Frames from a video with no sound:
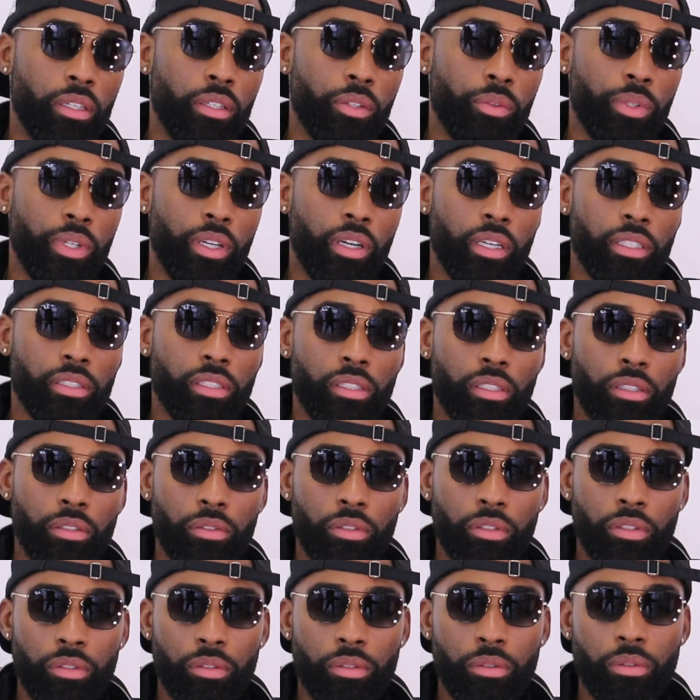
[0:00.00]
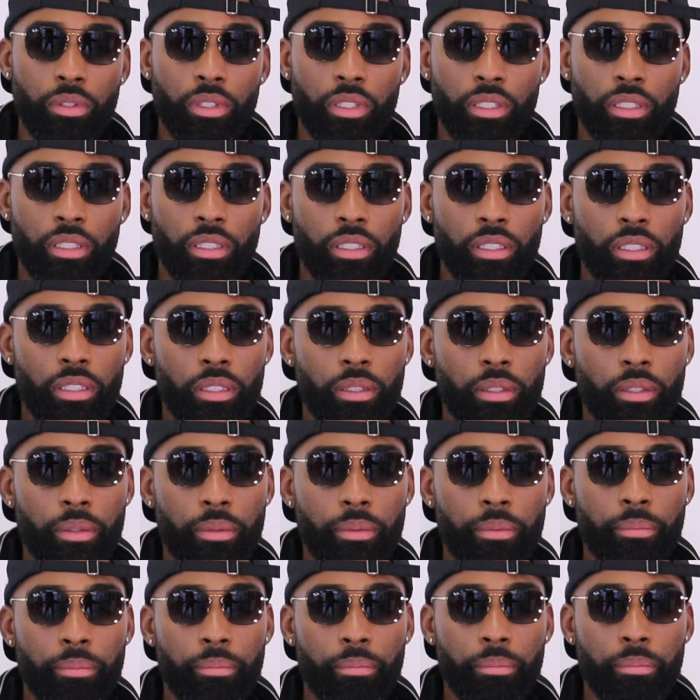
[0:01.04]
We also do
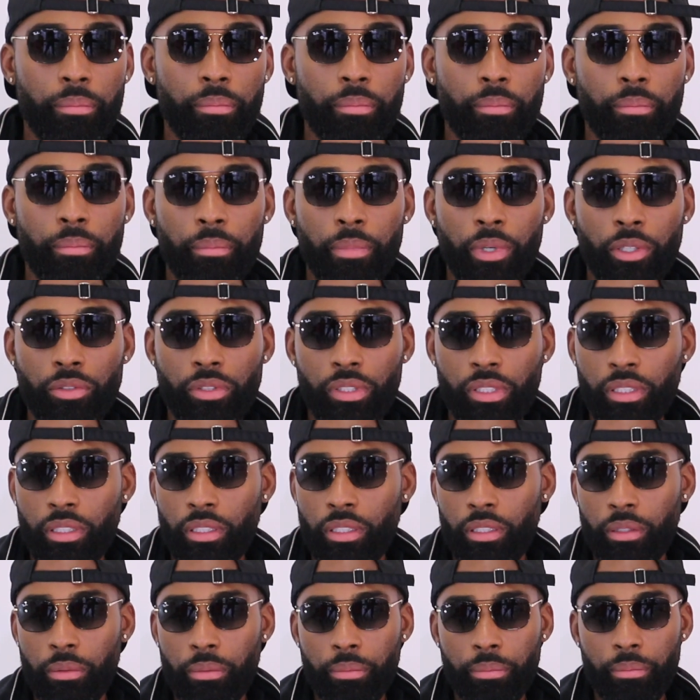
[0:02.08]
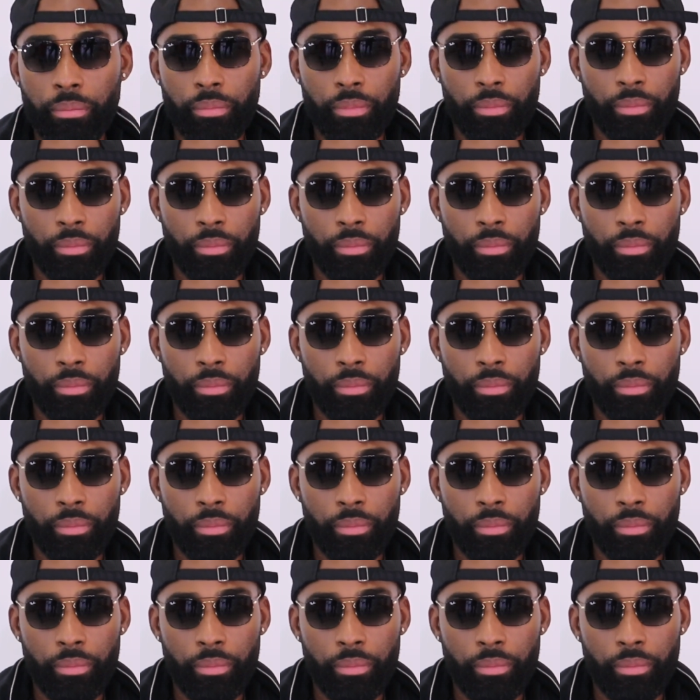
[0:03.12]
multimedia